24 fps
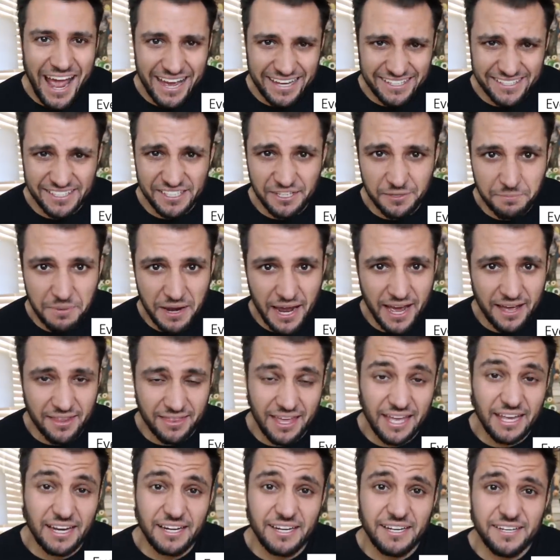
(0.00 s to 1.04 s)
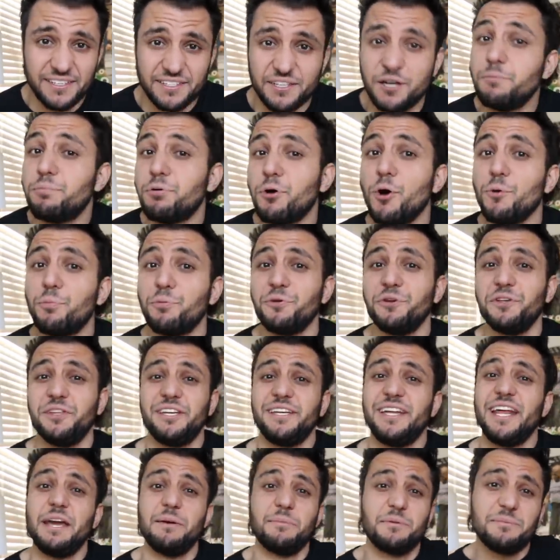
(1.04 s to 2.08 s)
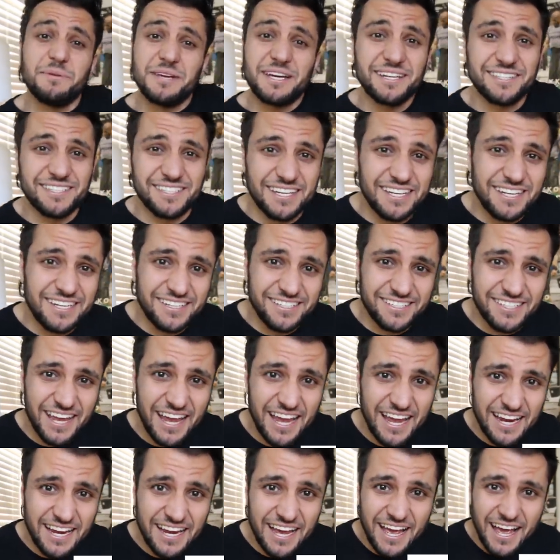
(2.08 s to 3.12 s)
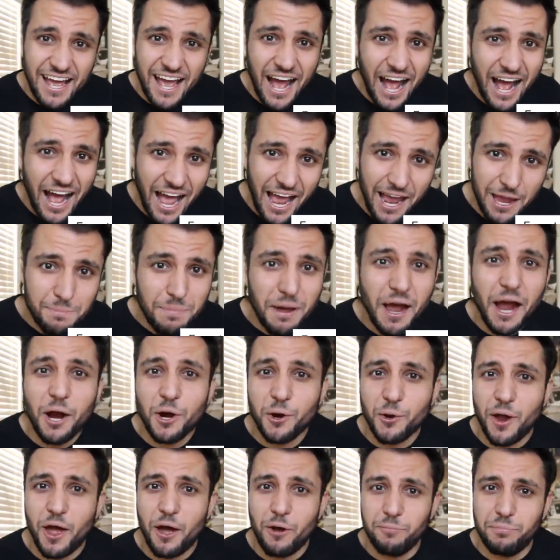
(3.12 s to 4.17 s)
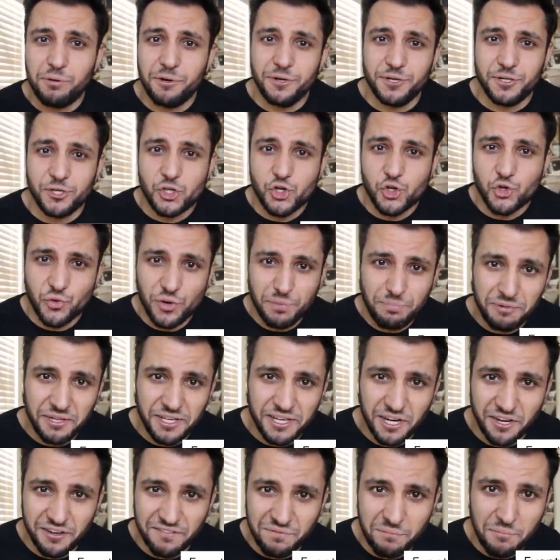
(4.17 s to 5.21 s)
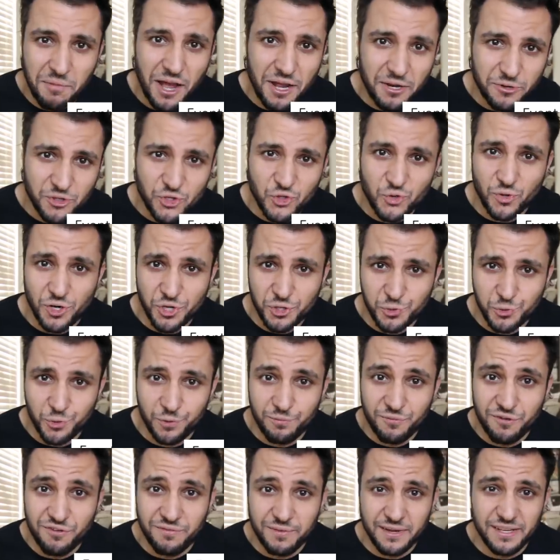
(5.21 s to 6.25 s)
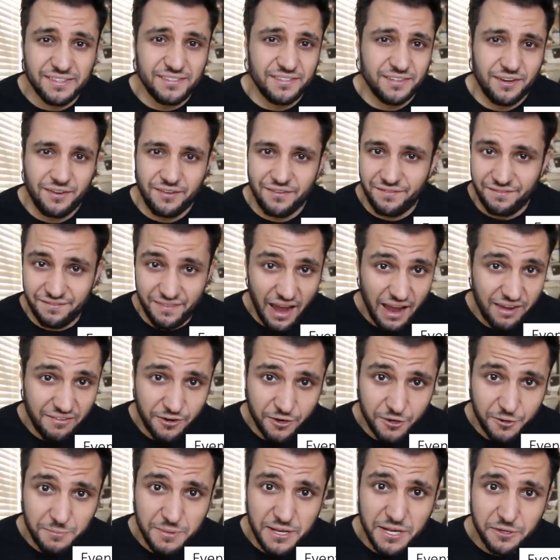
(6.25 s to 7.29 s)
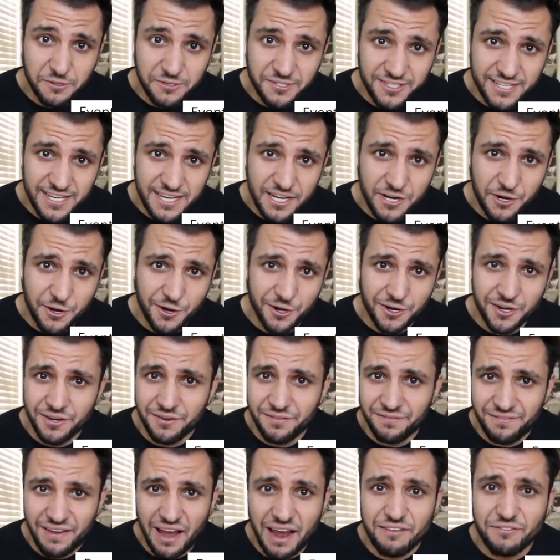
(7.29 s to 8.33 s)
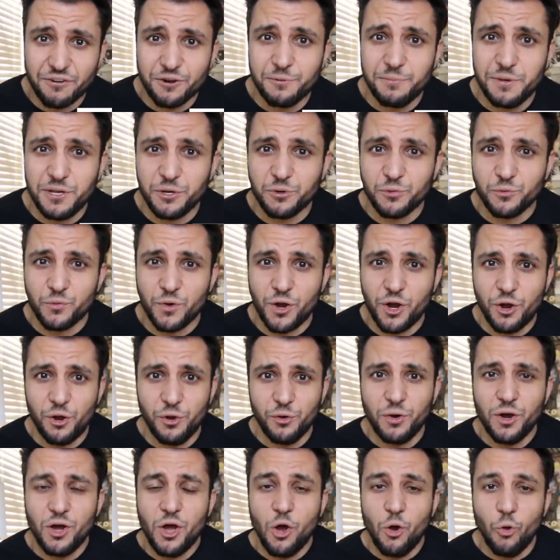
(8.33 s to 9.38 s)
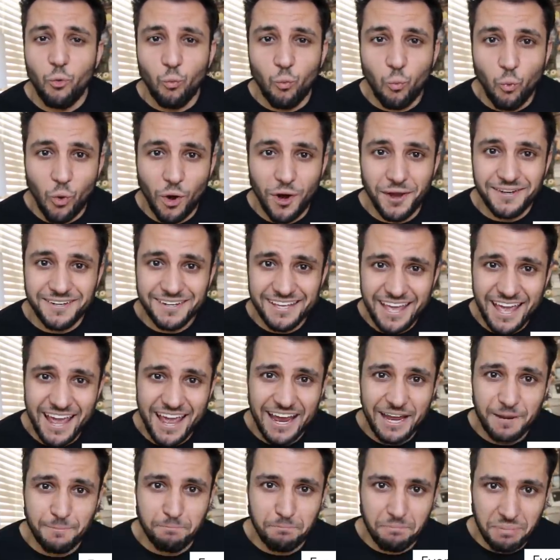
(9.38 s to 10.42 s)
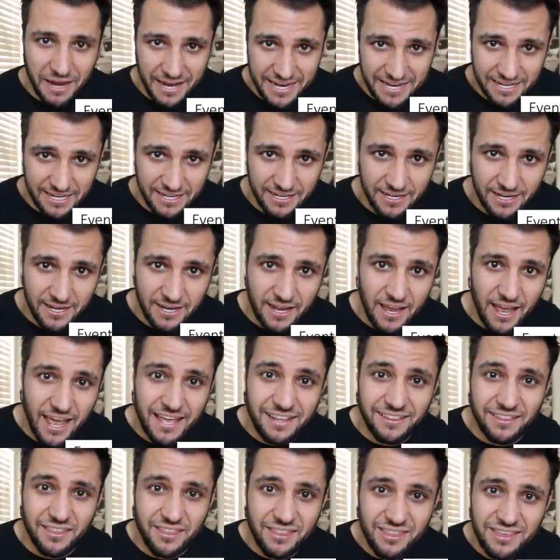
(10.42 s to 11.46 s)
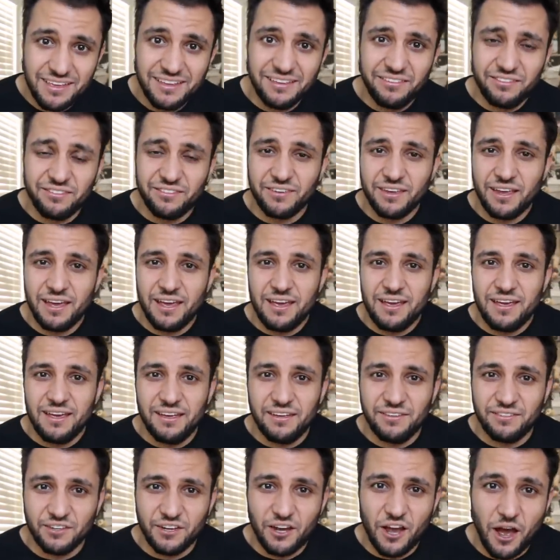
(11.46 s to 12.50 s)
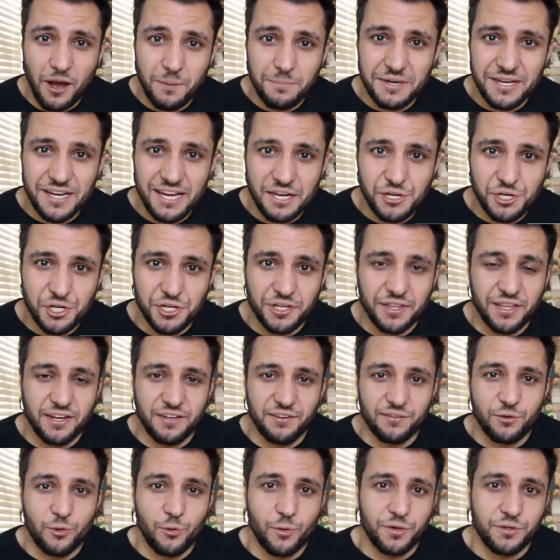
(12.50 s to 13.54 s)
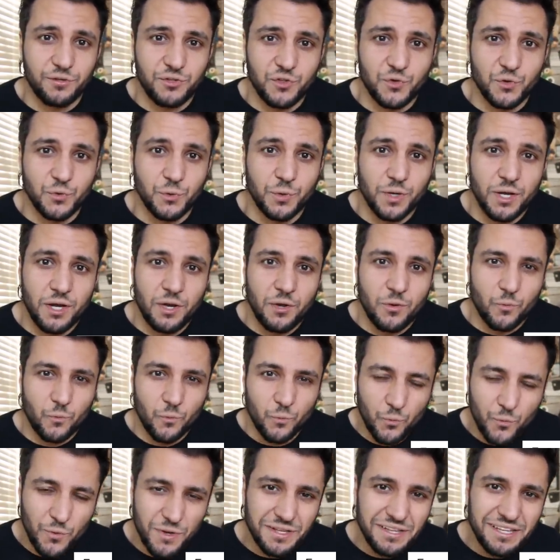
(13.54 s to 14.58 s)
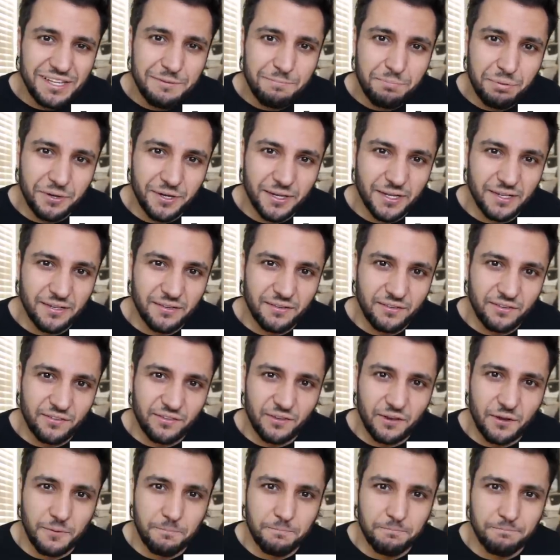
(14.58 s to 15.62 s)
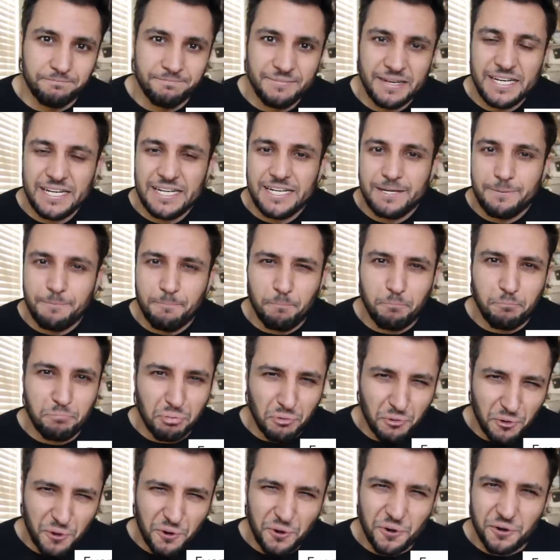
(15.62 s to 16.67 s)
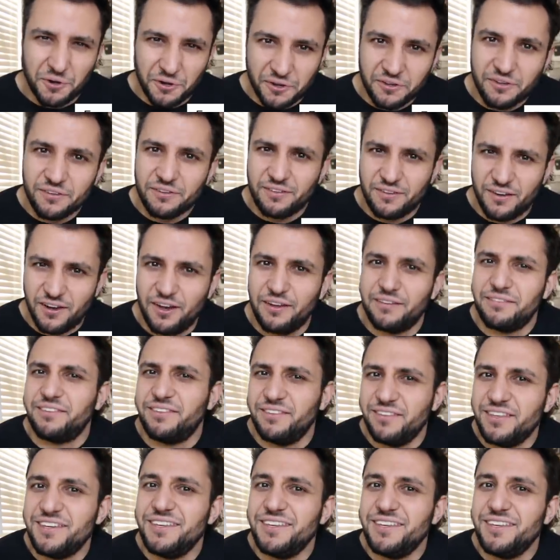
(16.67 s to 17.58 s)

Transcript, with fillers: Acid Bath, and it is appropriately named because it is a high power output triplet of monostructural movements. 500 meter ski erg, 500 meter row, 1K bike. And this is a combination that is going to really put some burn onto